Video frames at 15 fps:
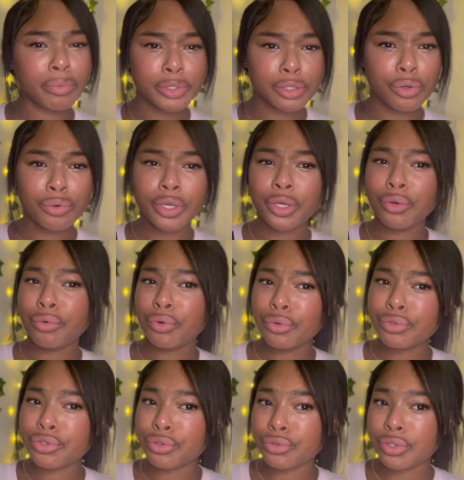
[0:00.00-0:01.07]
was so cute.
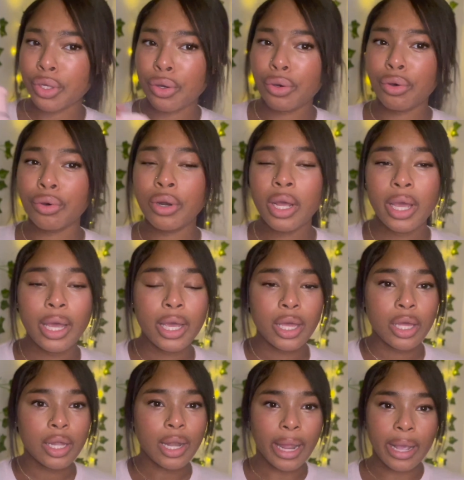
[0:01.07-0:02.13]
Neutral tone,
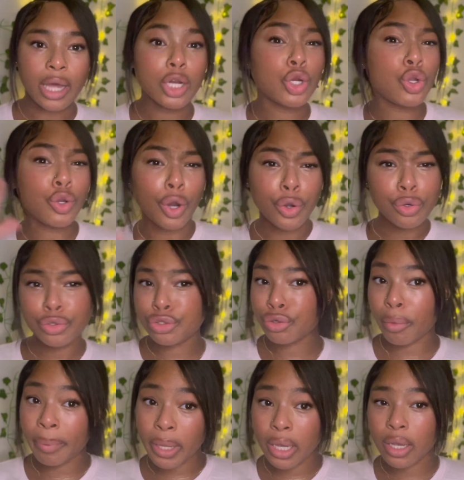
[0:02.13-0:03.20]
like a, a neutral
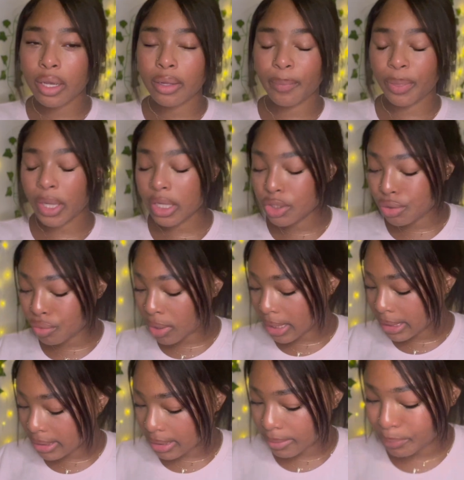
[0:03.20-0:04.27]
pink, nothing too
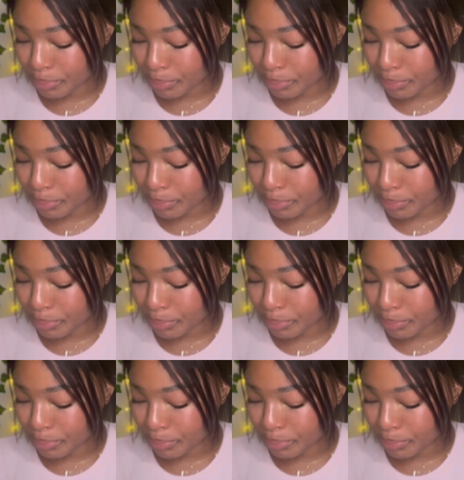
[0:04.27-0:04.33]
crazy.